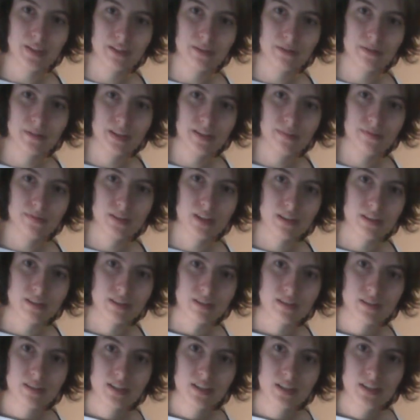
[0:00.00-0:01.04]

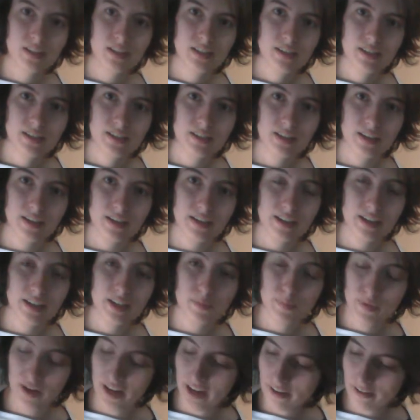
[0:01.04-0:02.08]
grandfather talking in the
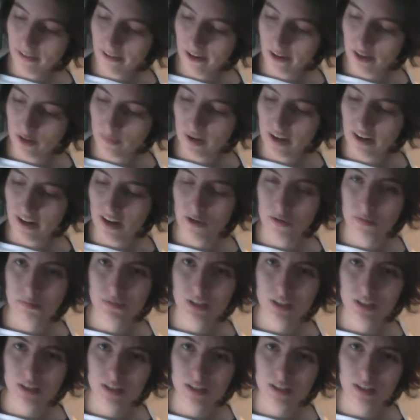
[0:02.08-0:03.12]
background about how I'm
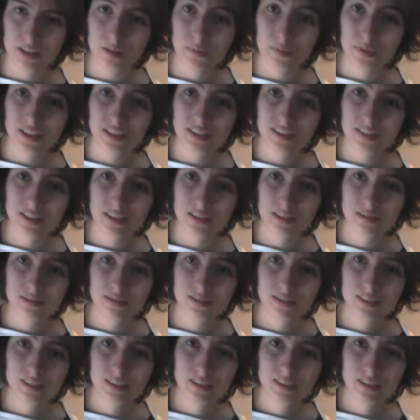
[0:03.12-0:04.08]
talking to myself.